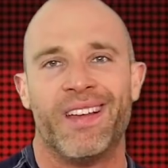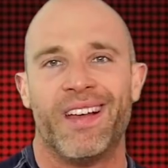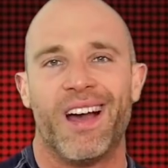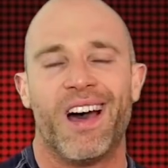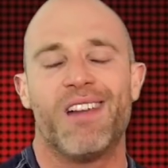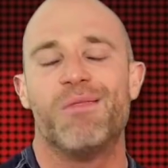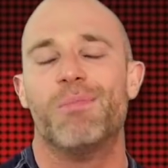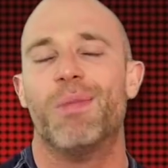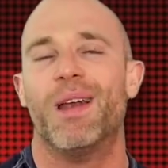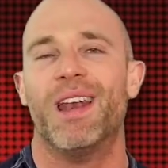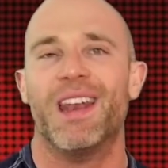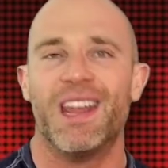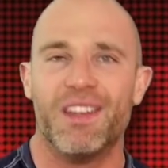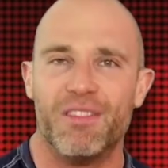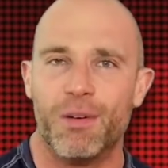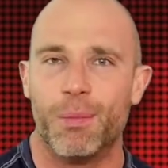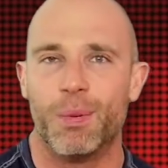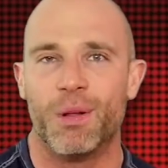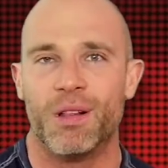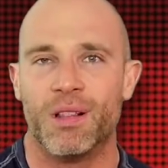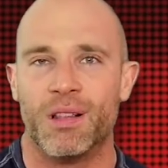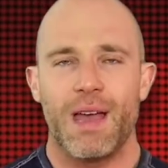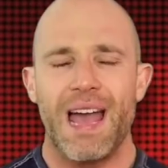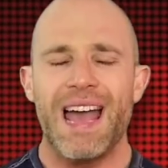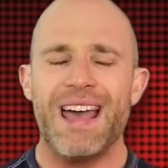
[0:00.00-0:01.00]

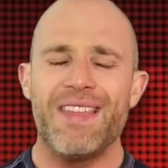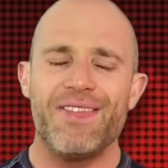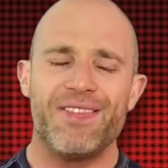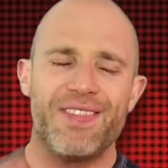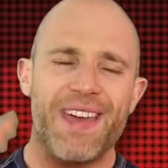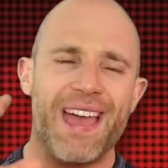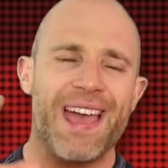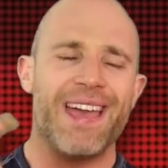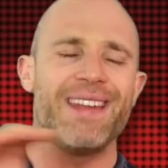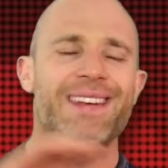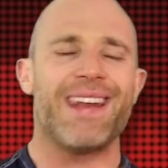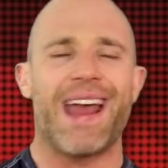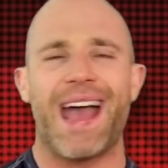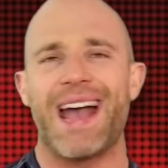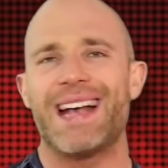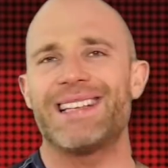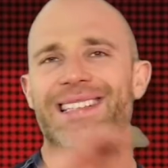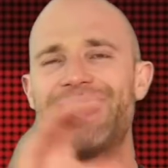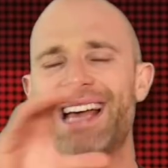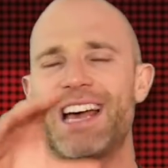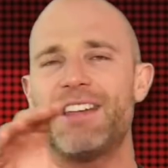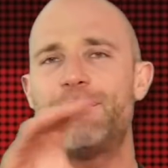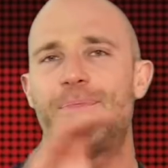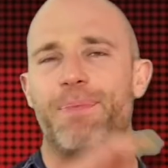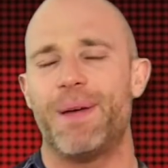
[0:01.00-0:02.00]
Unbelievable. And then, as
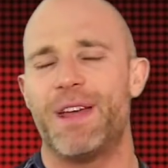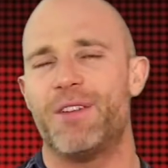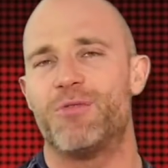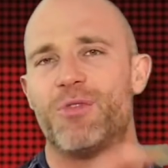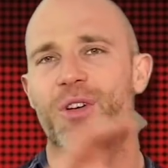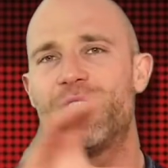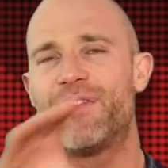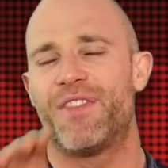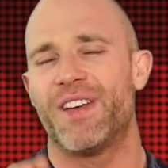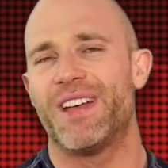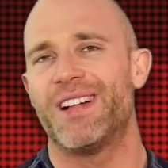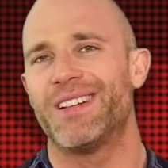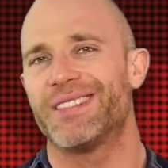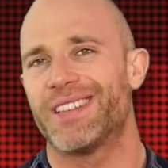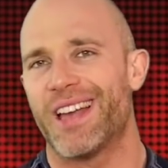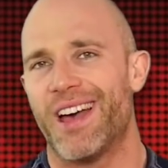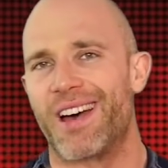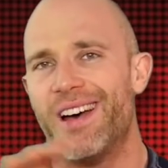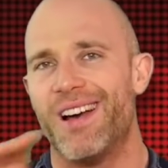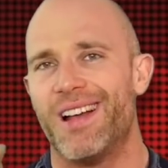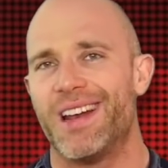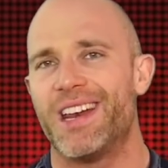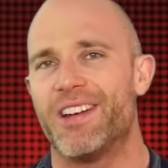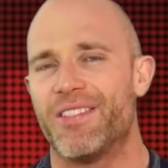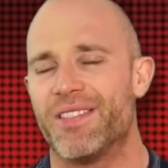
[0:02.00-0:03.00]
had been revealed
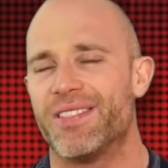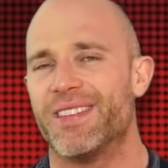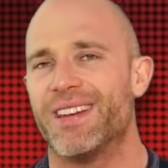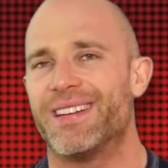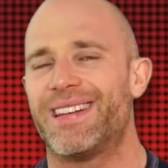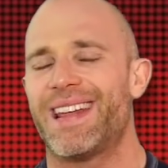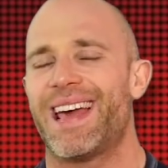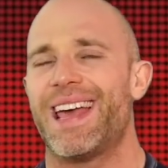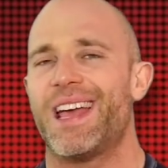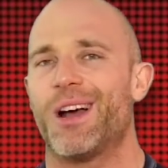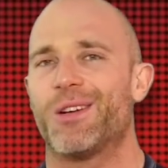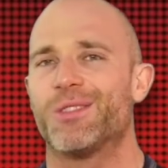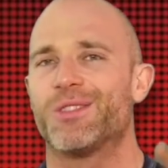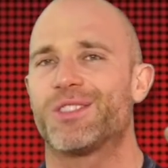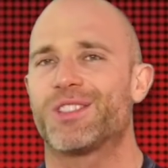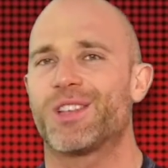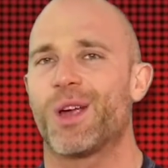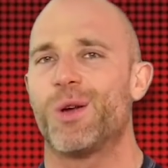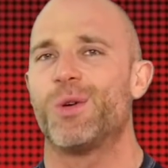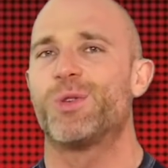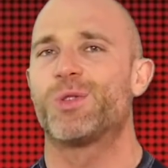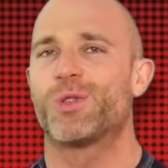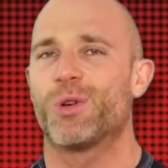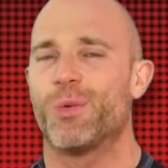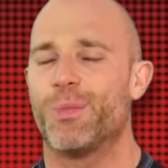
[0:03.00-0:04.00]
earlier in the day on
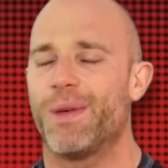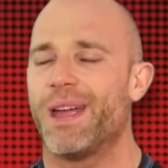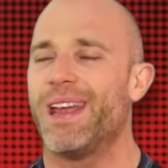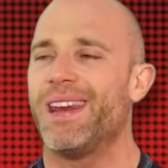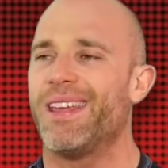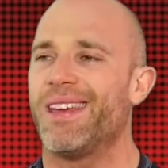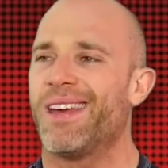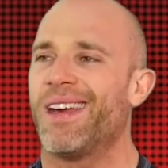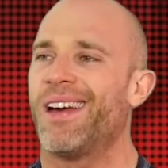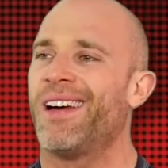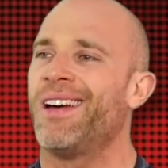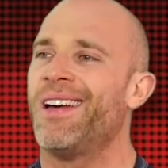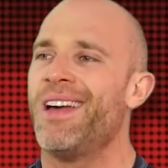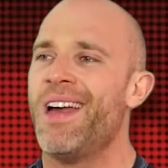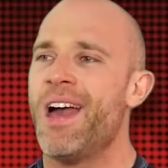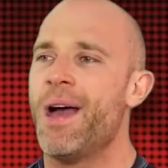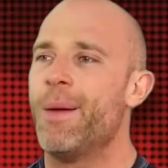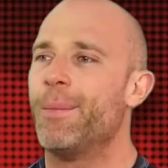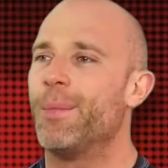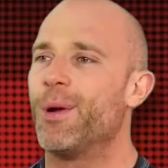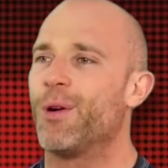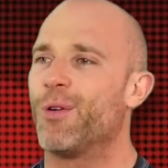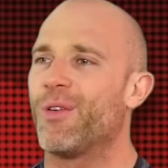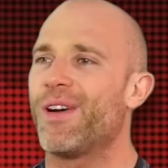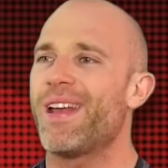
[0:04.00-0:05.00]
social media,
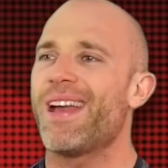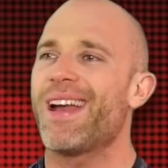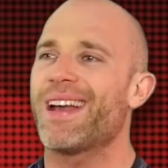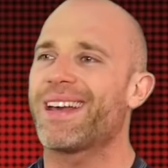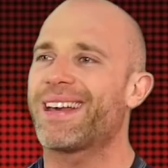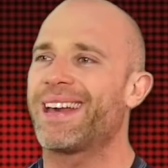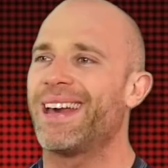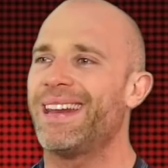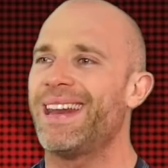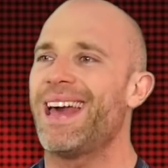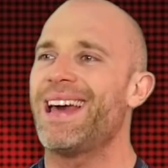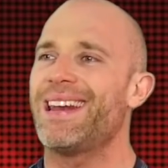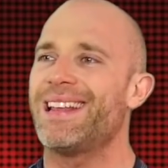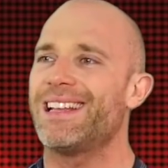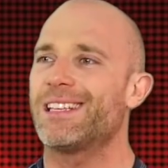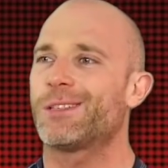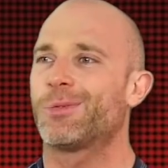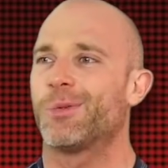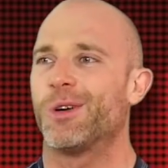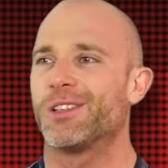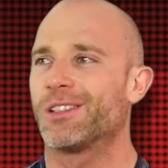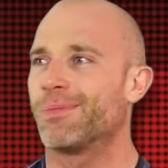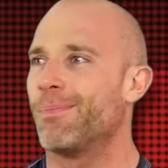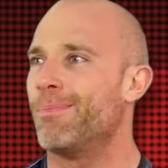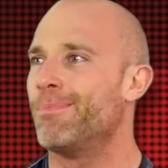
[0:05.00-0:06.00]
Maria Kanellis
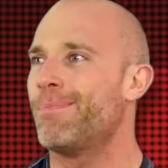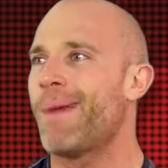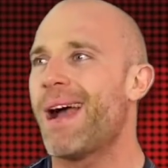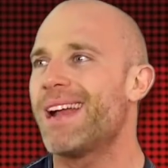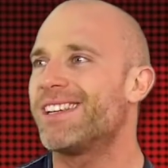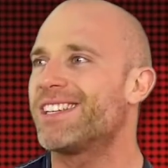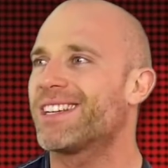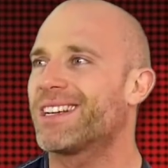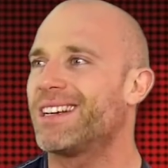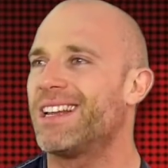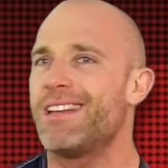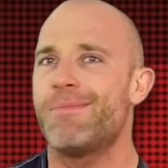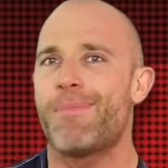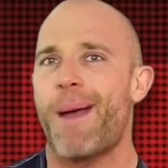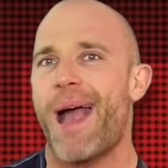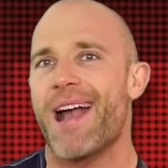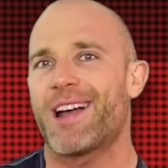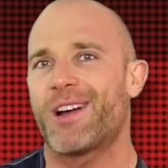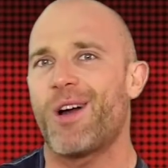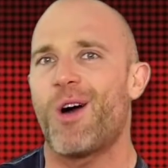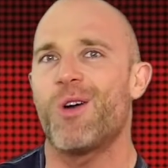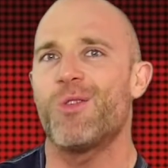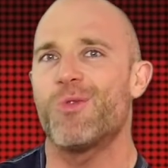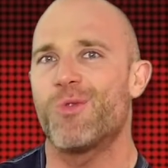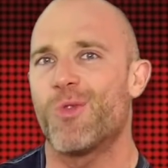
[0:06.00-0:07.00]
was magically
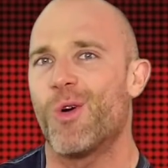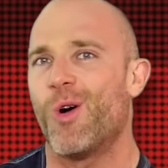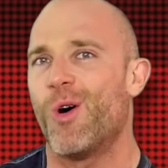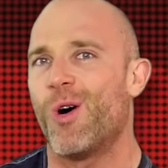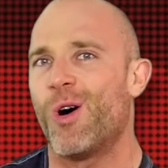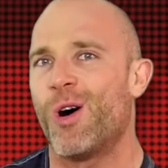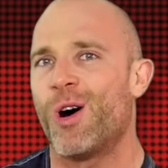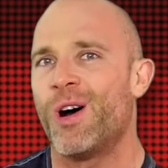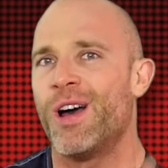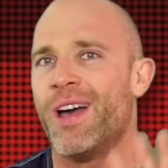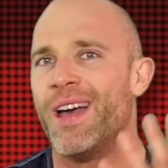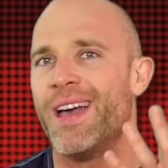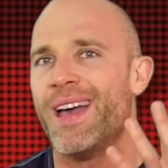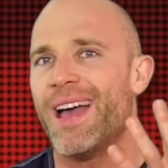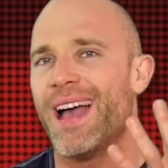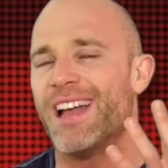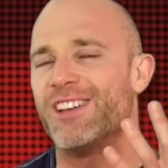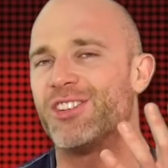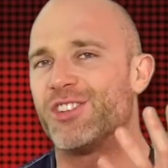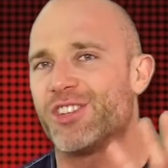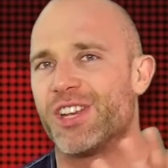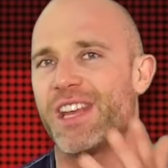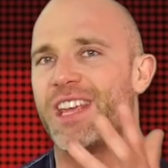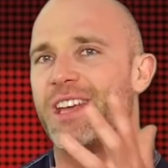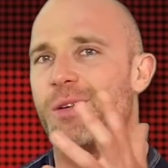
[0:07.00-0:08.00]
back on Raw
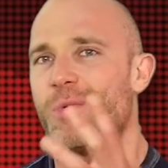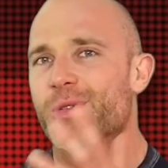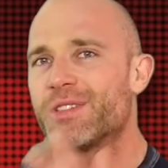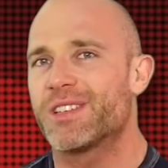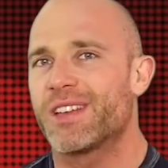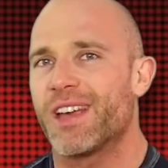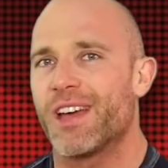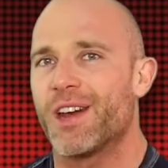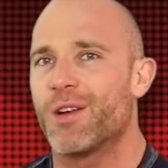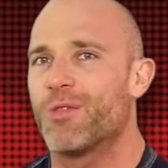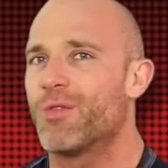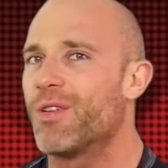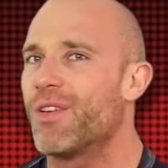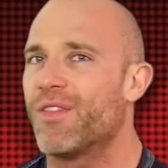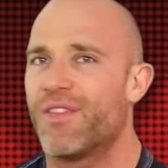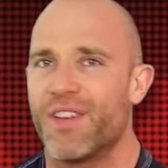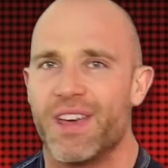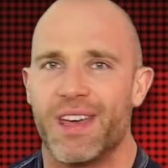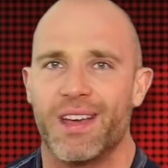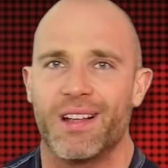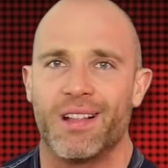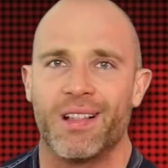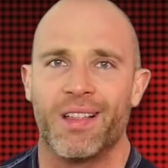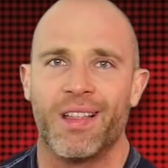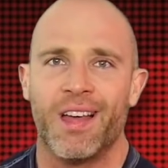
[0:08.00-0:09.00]
and she was going to
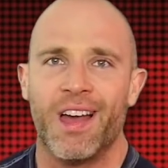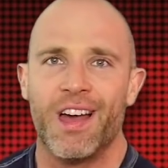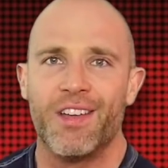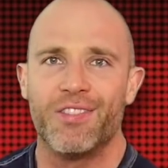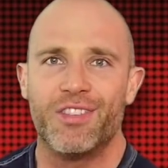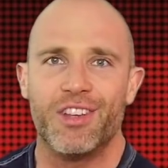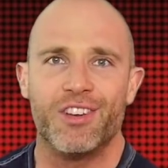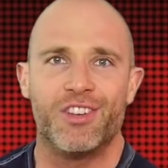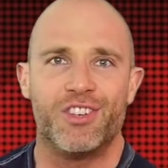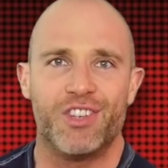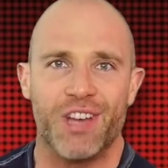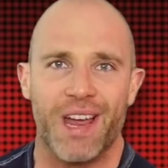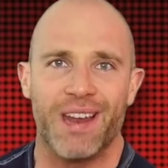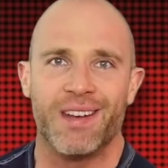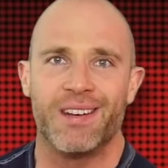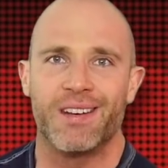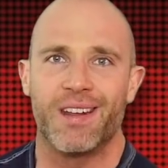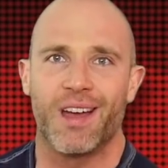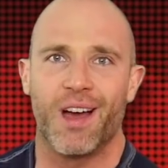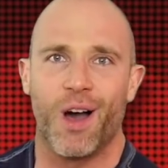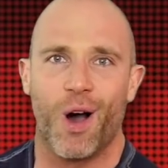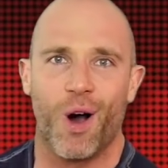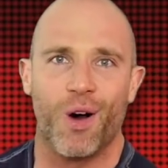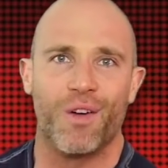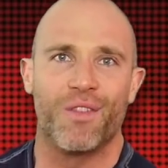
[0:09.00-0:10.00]
reveal the
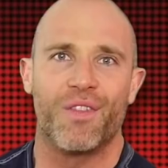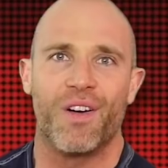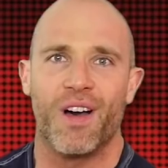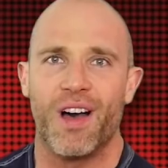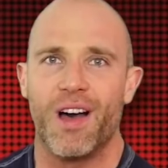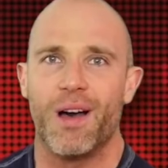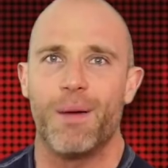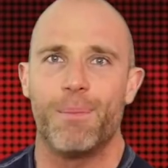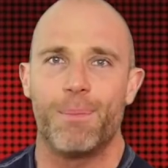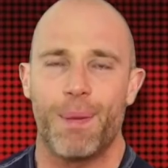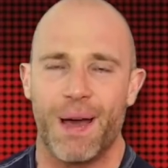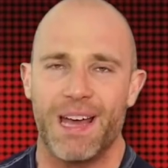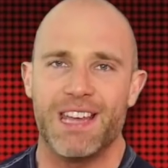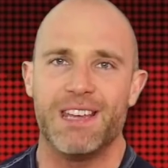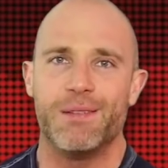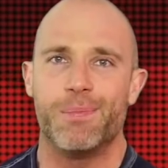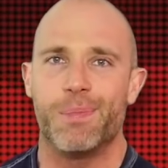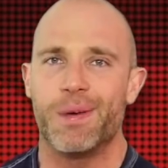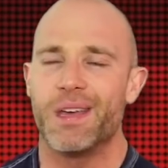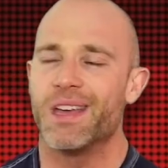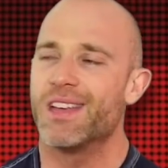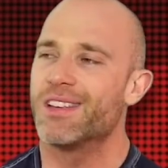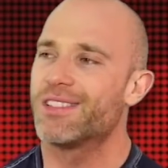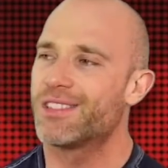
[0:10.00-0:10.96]
gender of her baby.